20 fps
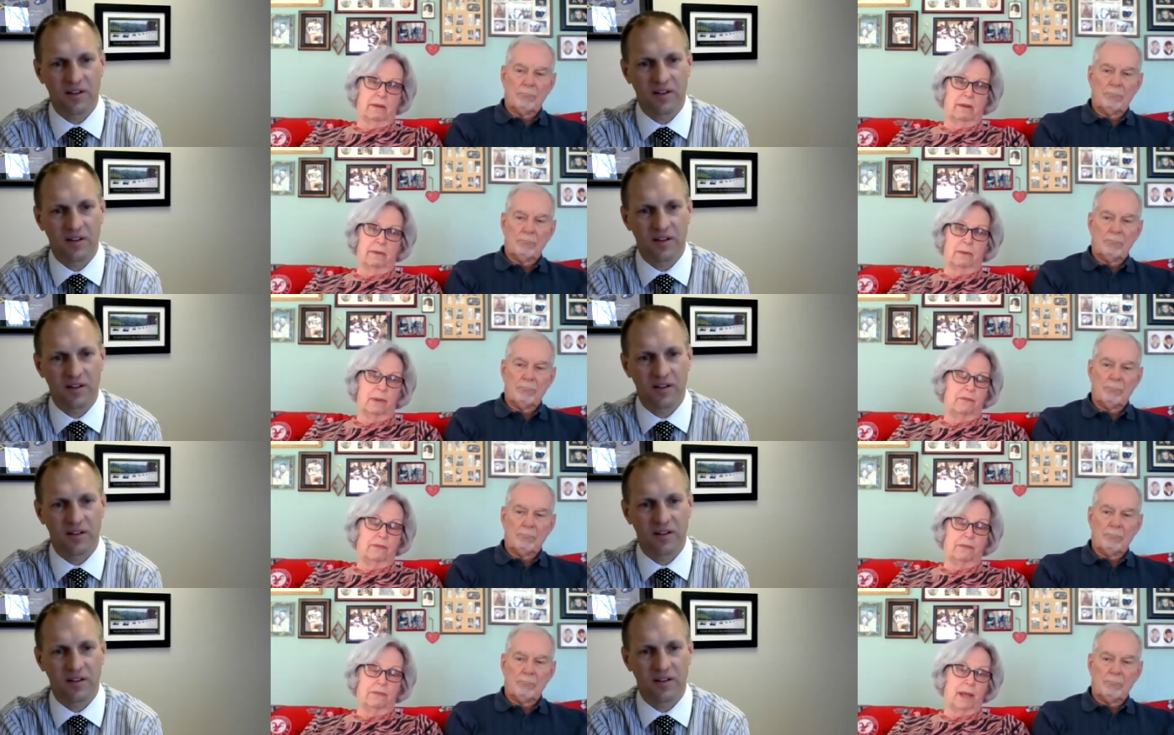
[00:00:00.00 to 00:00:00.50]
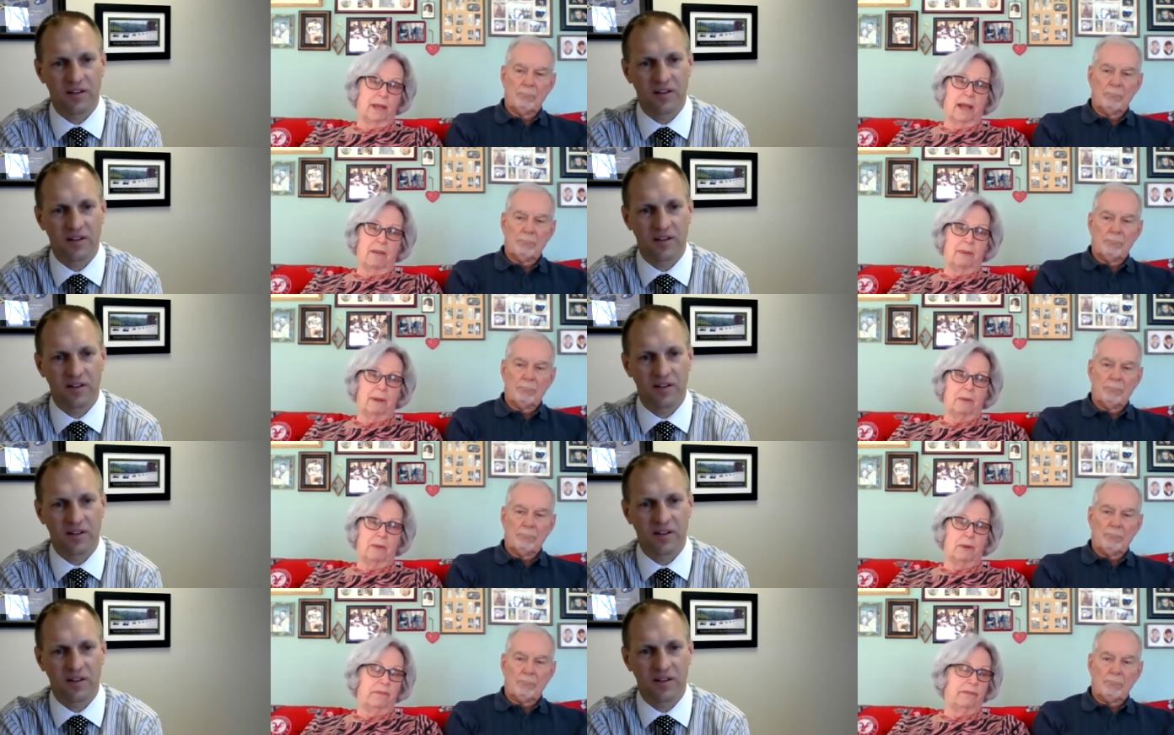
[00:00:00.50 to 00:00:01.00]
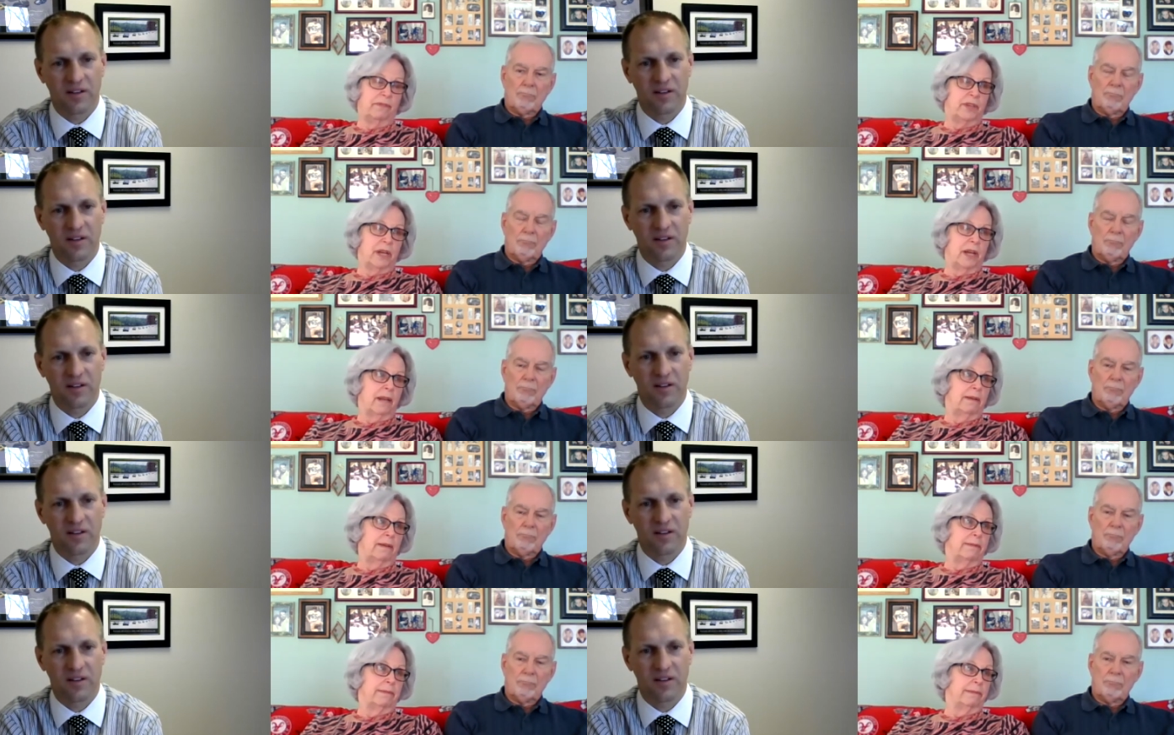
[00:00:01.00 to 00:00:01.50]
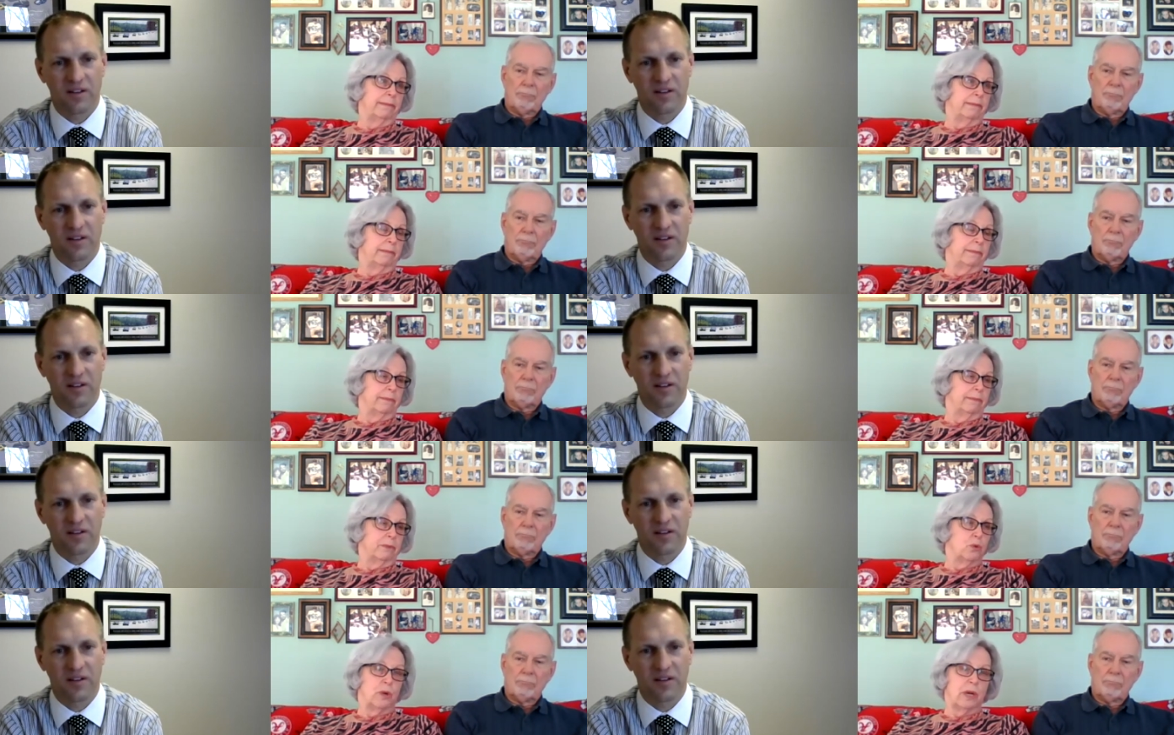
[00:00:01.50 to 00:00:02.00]
Speaker 1: we've I we've done
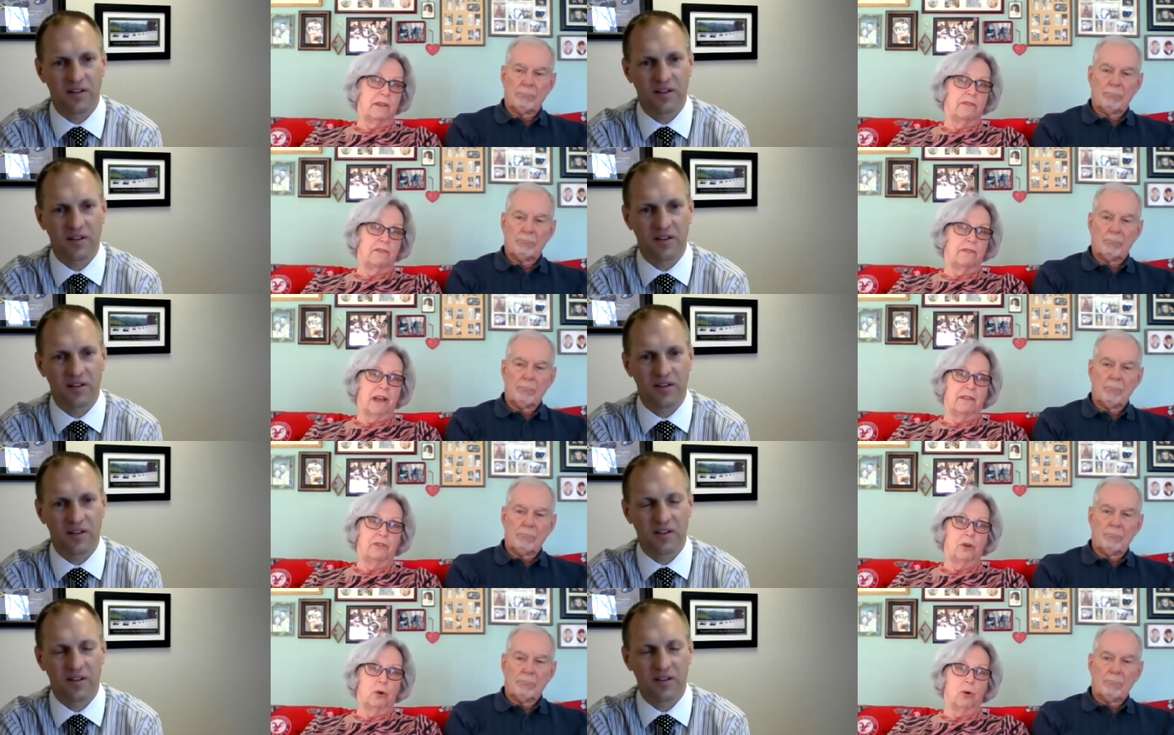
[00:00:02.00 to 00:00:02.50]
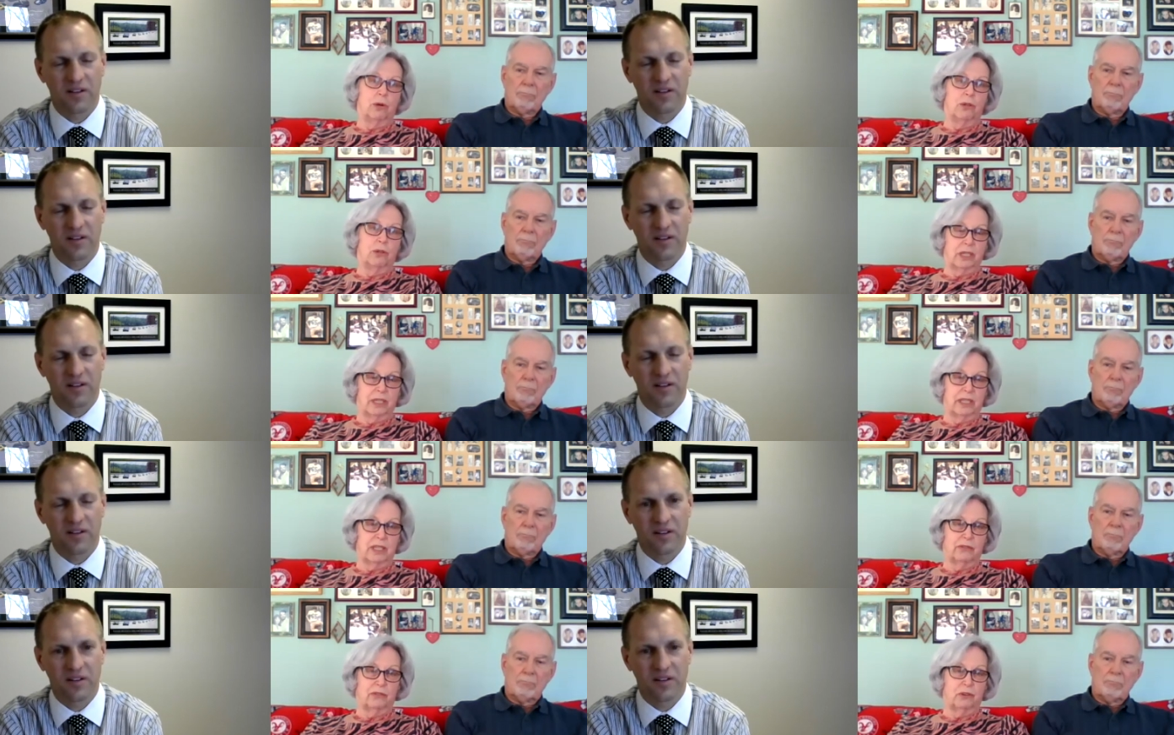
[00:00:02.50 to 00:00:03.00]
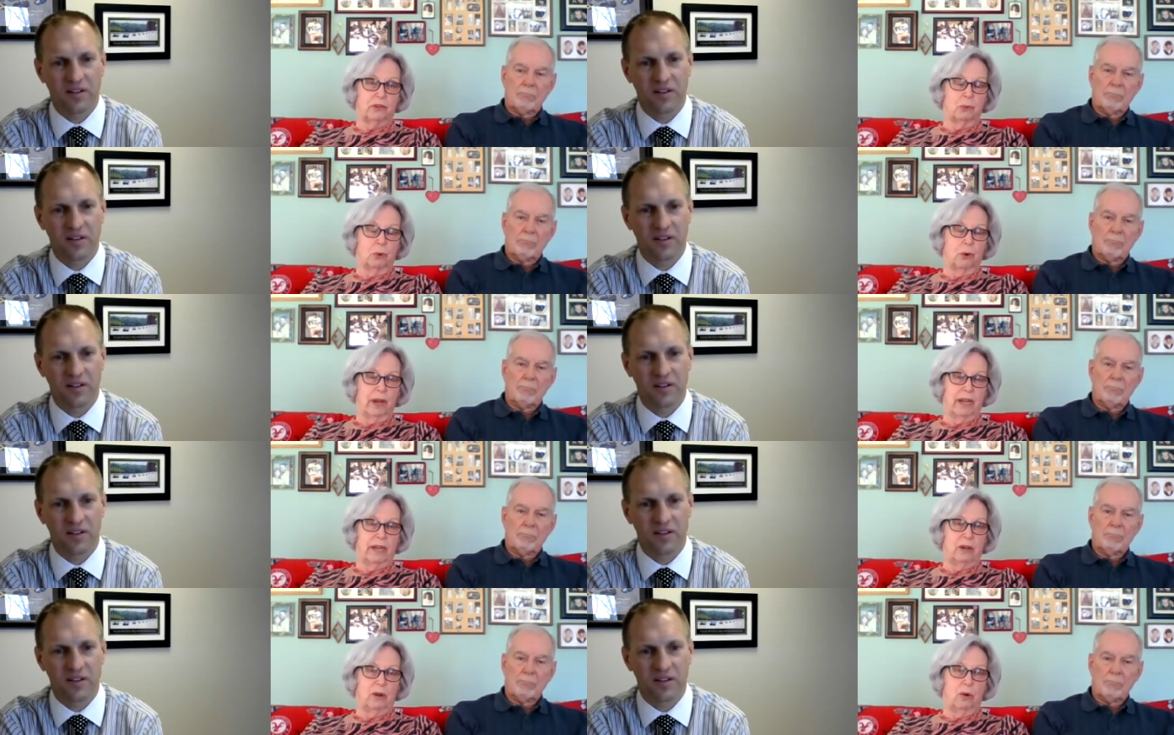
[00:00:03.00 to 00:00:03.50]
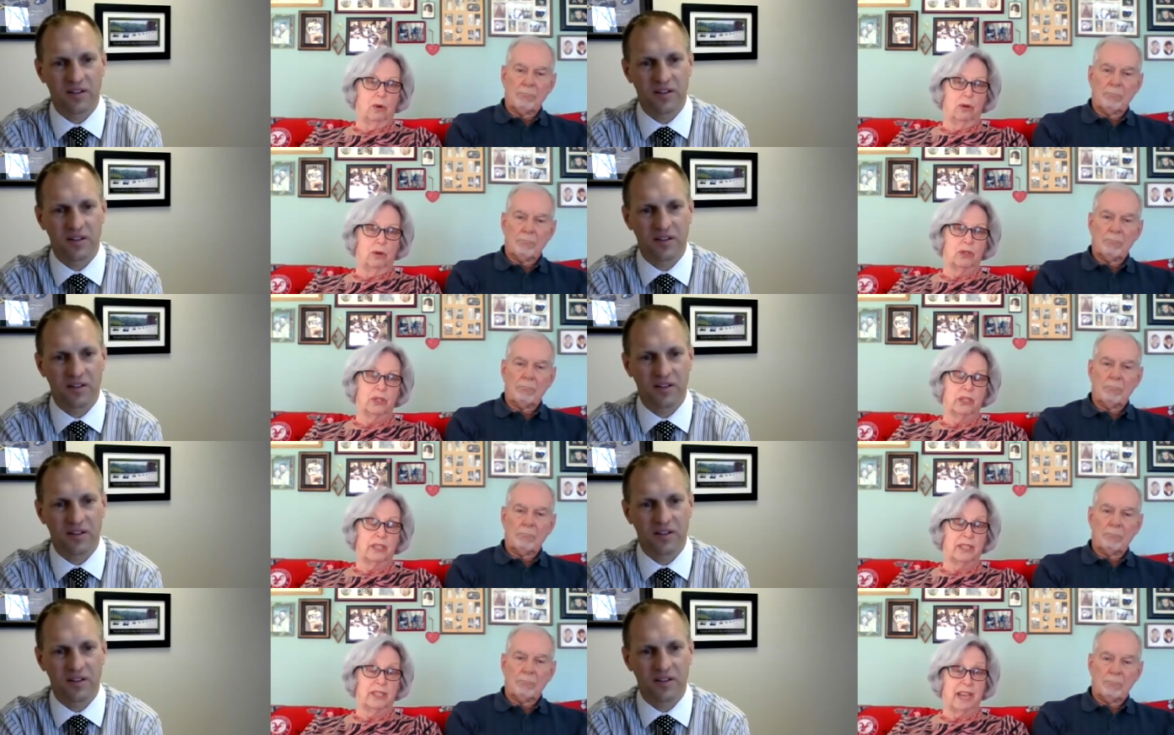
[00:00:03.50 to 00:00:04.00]
25 courses from Great
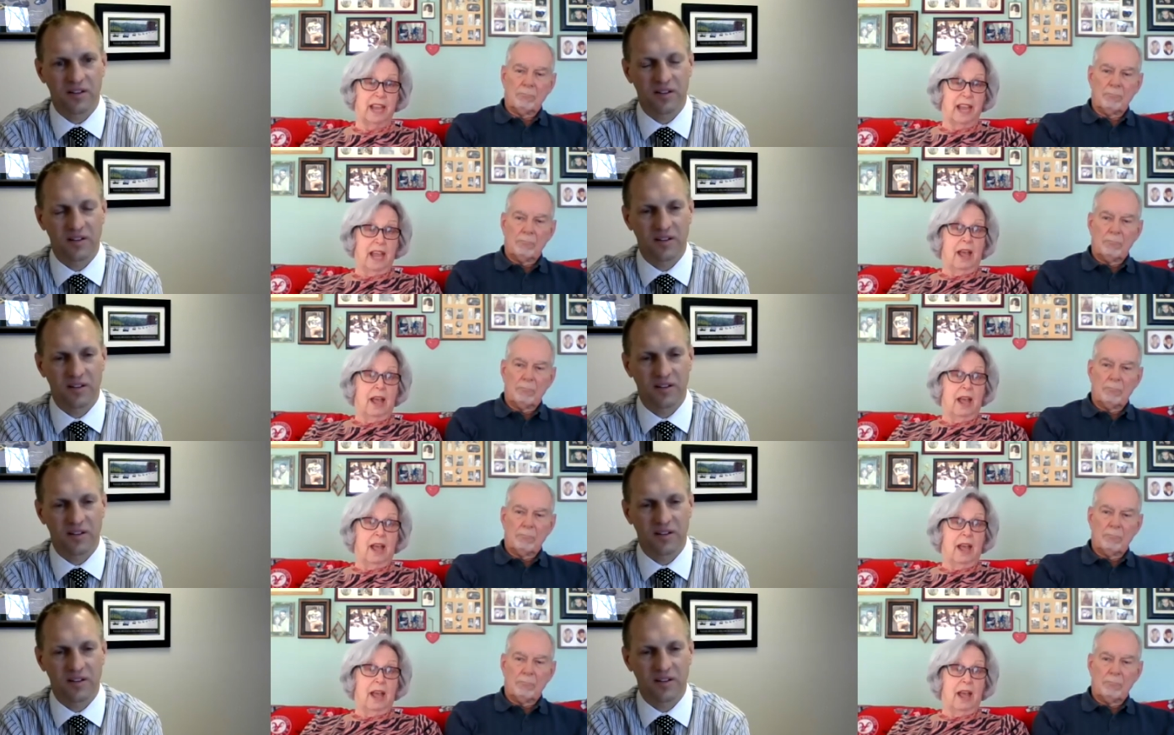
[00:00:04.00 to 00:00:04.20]
Courses.